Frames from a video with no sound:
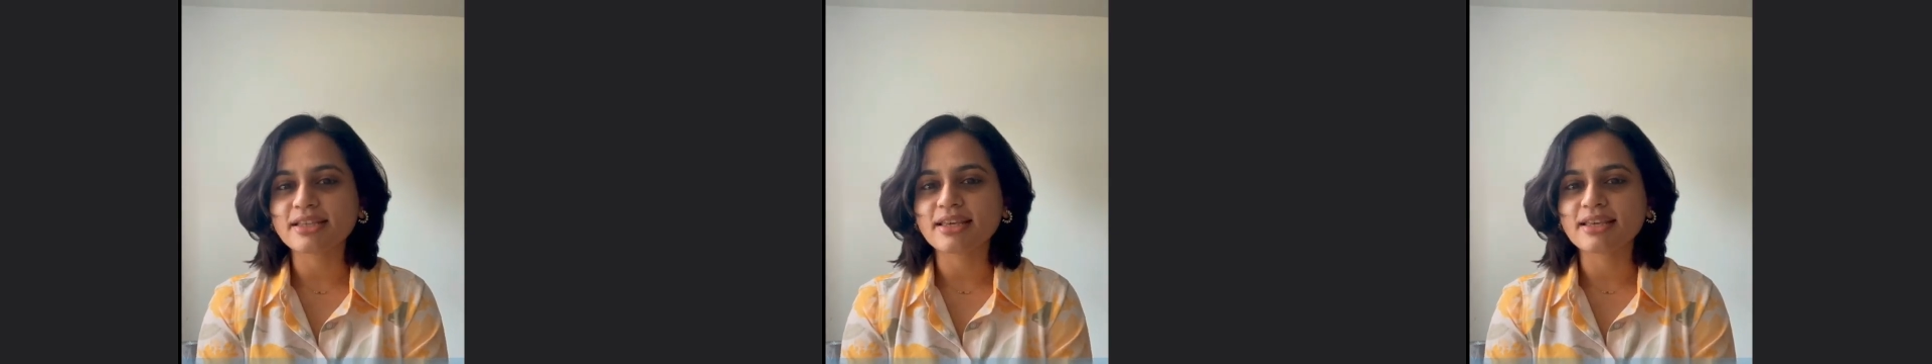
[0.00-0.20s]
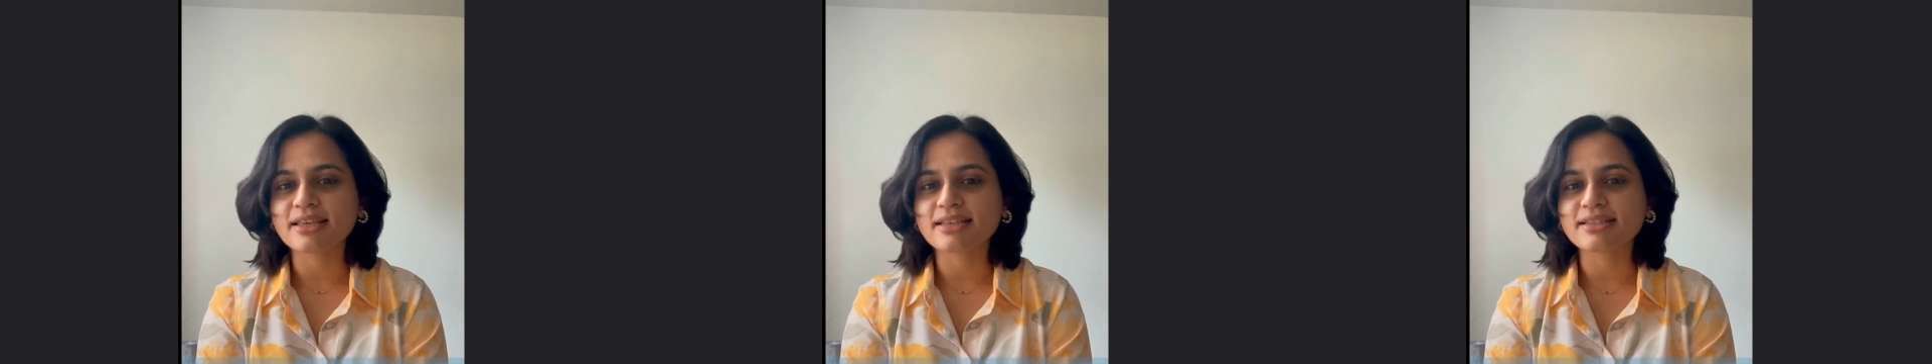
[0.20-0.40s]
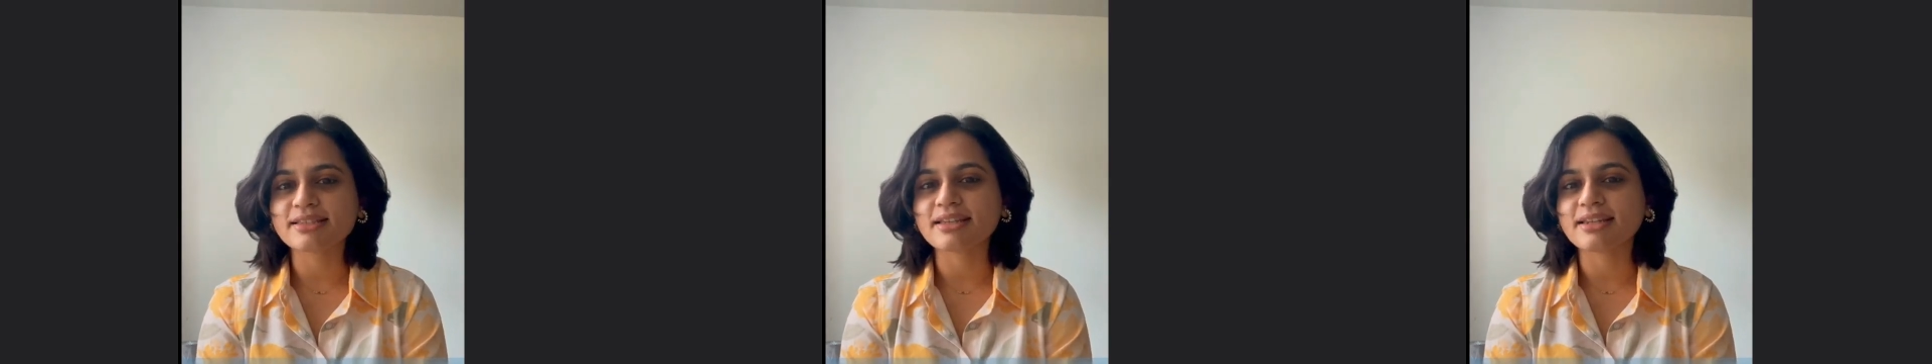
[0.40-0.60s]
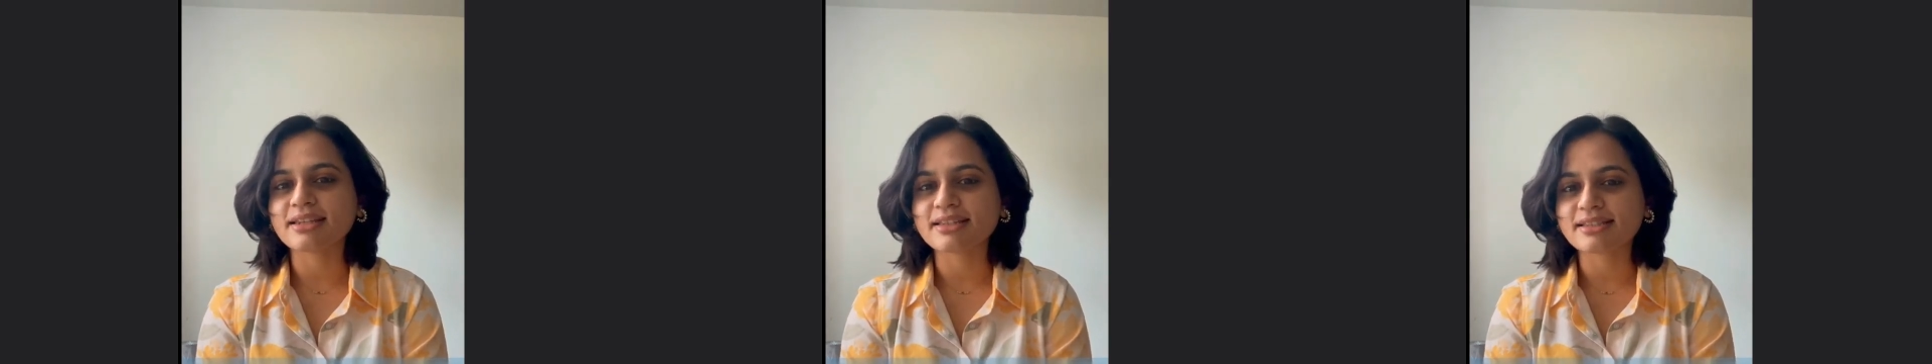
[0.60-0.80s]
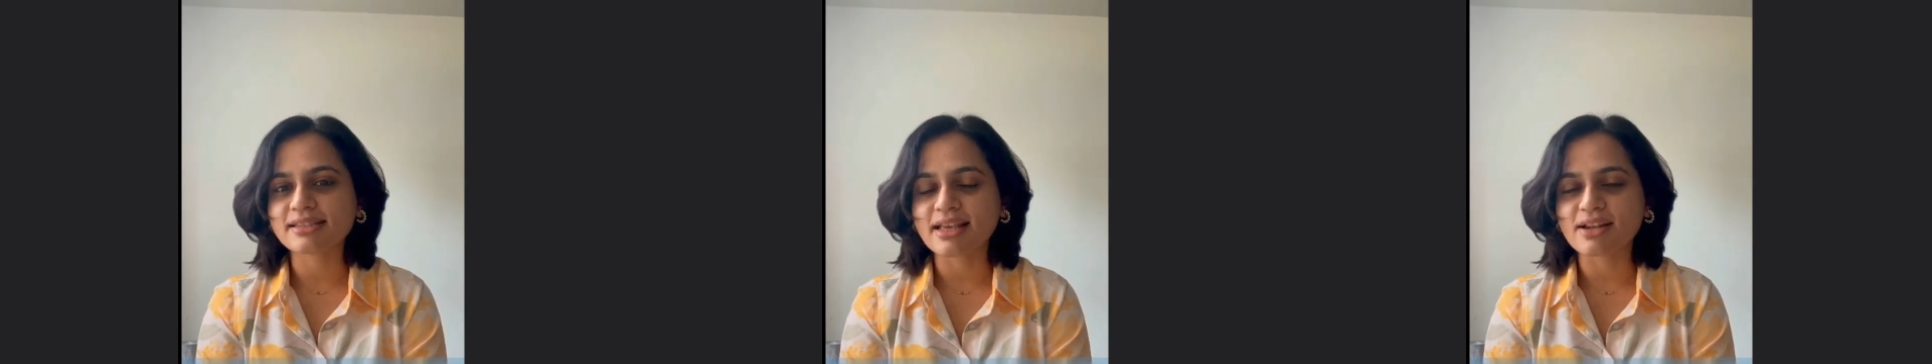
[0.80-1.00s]
is in
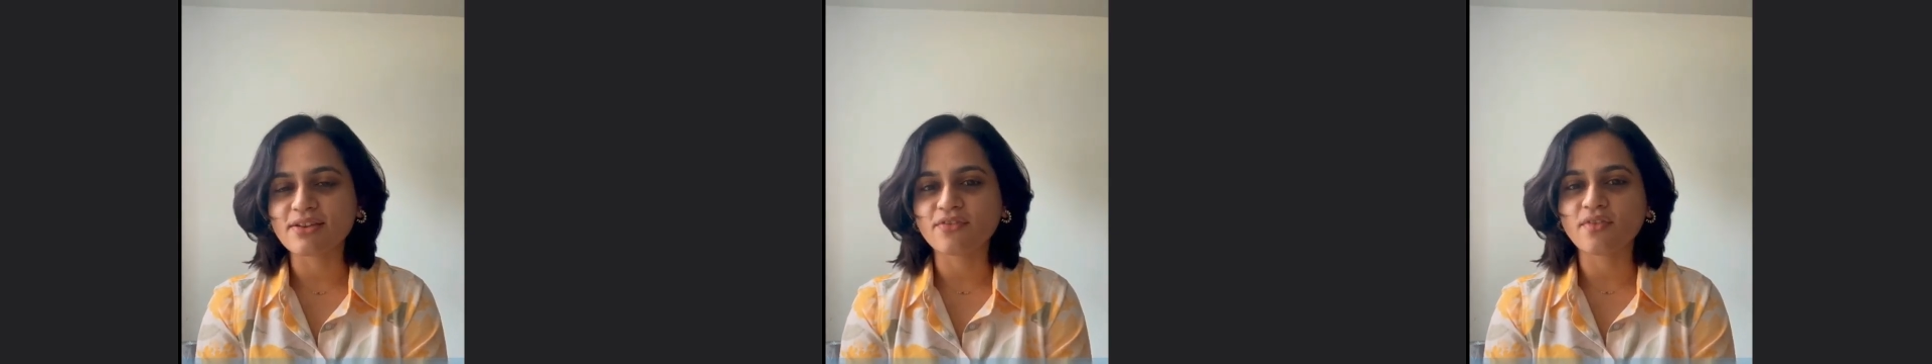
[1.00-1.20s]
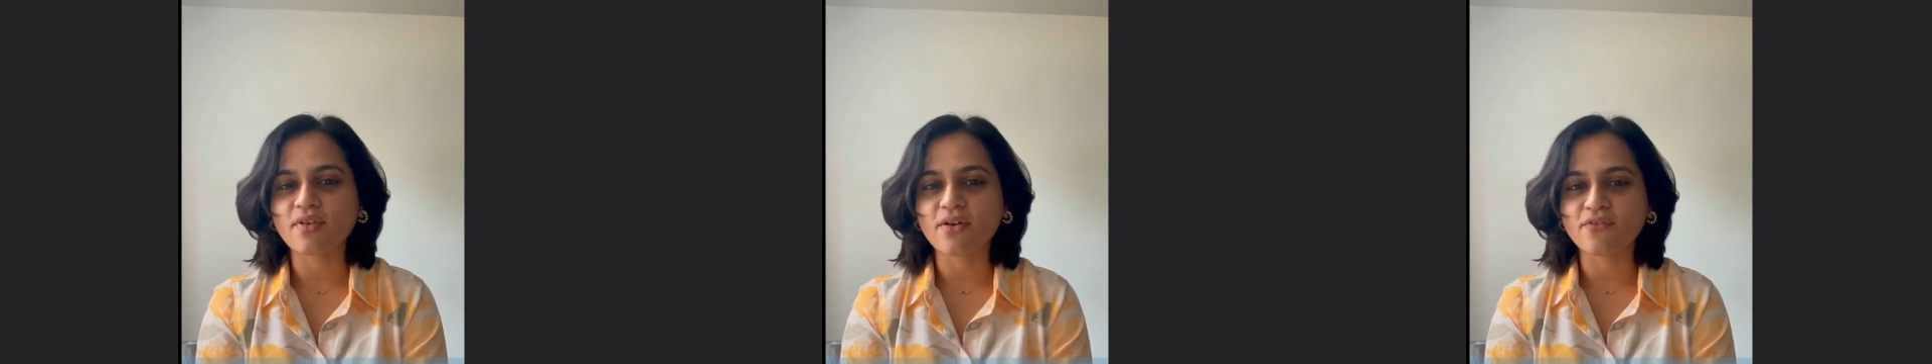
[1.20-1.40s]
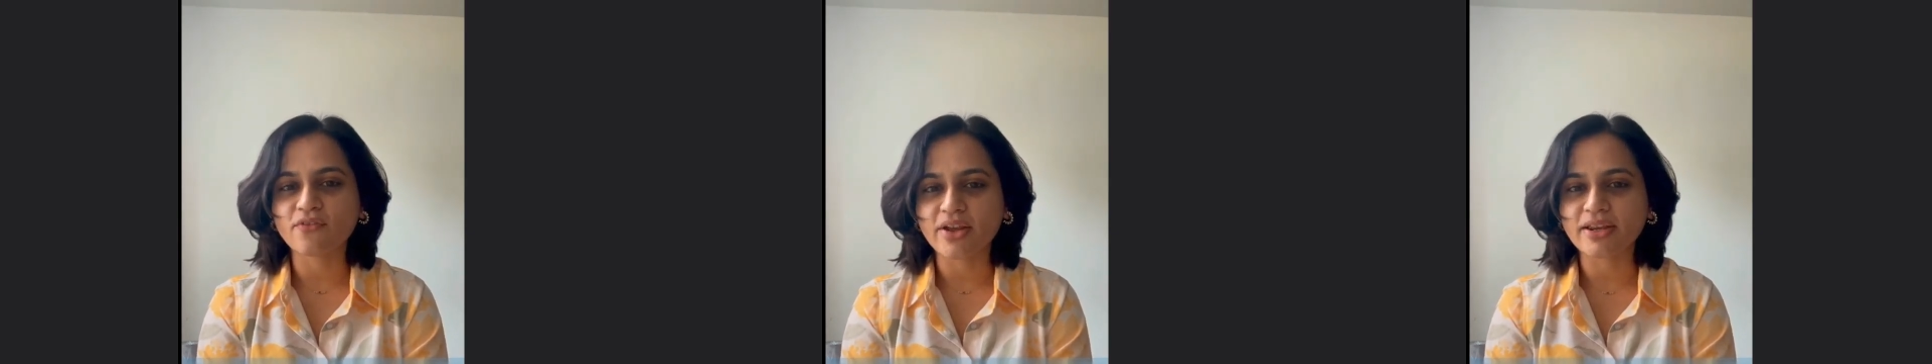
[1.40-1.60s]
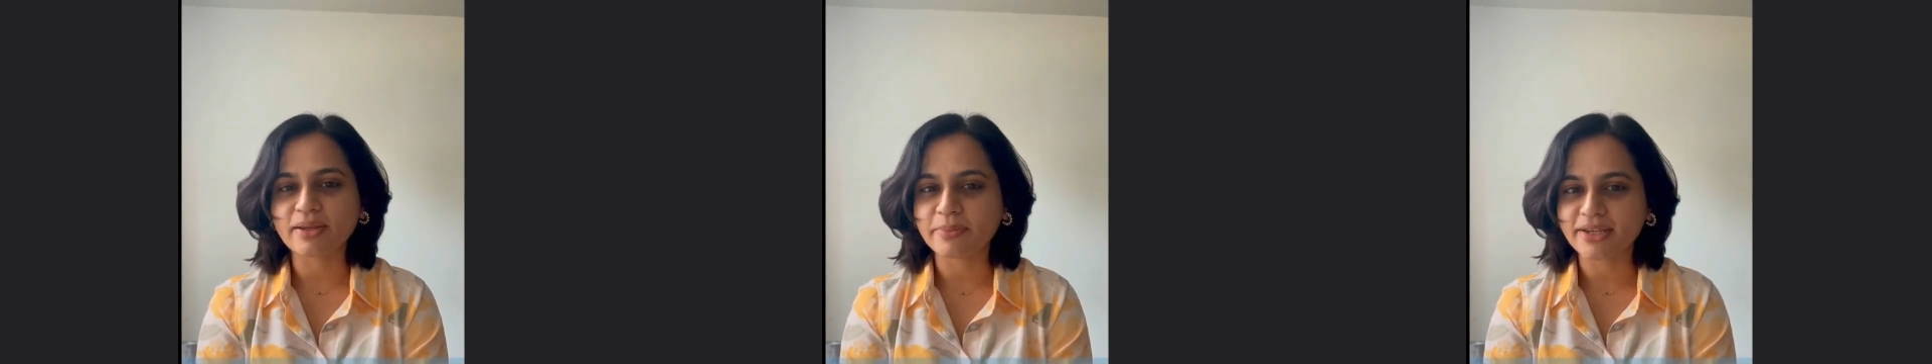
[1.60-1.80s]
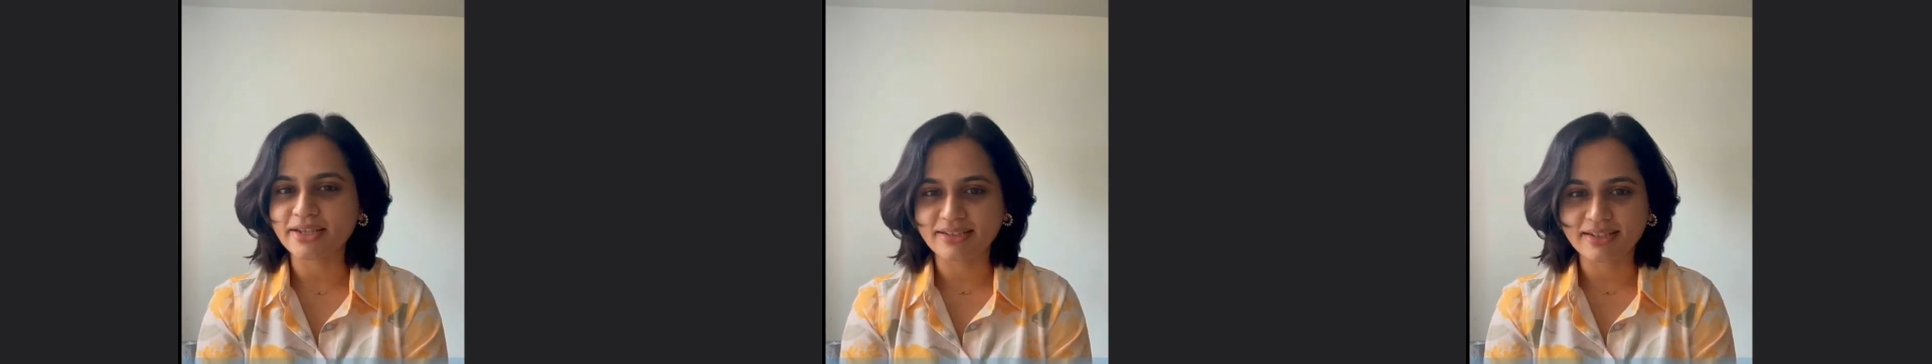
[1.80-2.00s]
itself a very big